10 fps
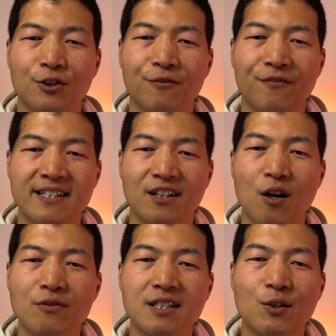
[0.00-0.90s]
to face the
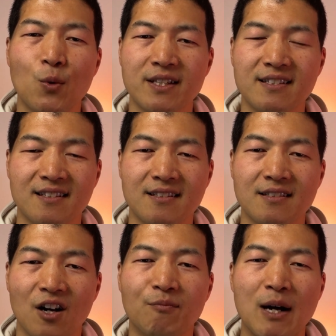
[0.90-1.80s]

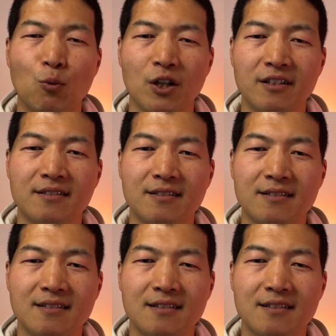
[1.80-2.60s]
consequences of my words?